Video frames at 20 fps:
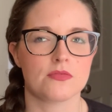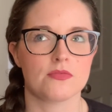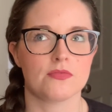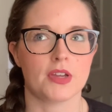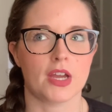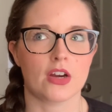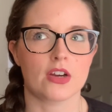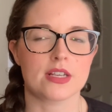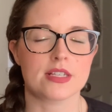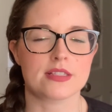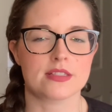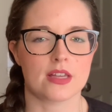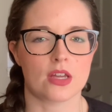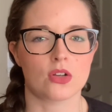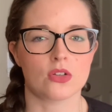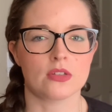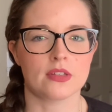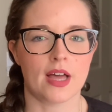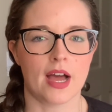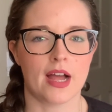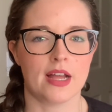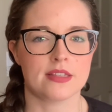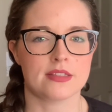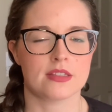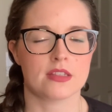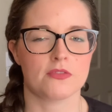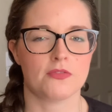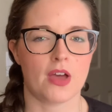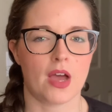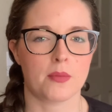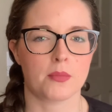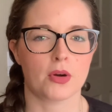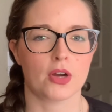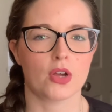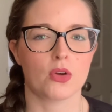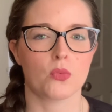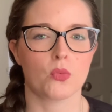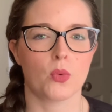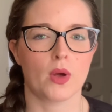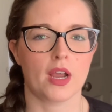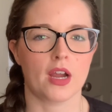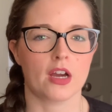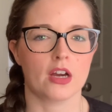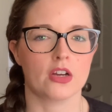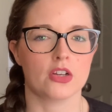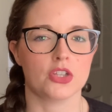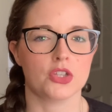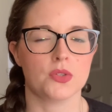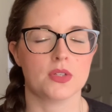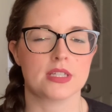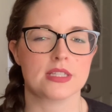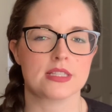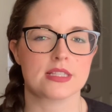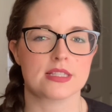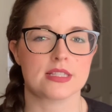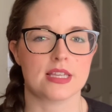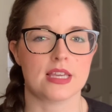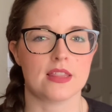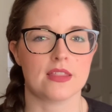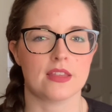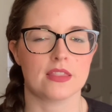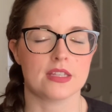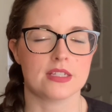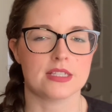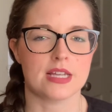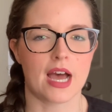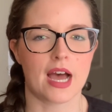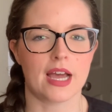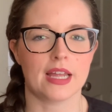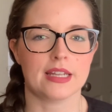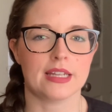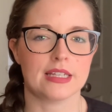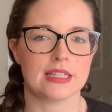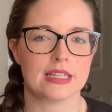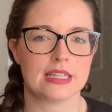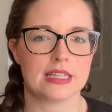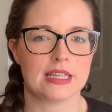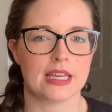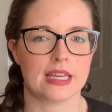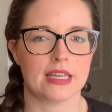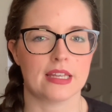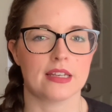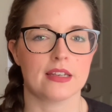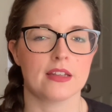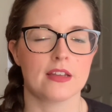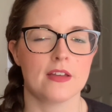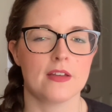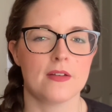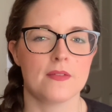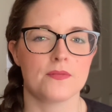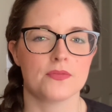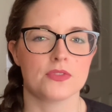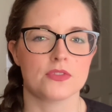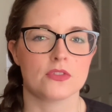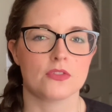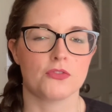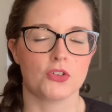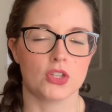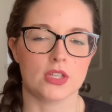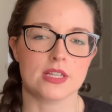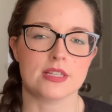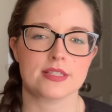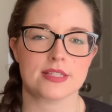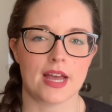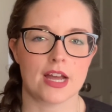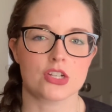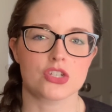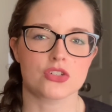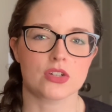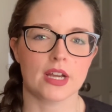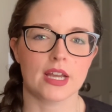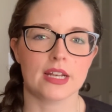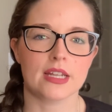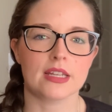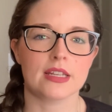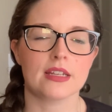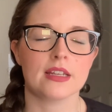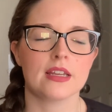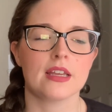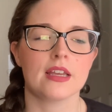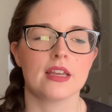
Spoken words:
very subtle lines in the fabric where you can see that the dye didn't get fully saturated,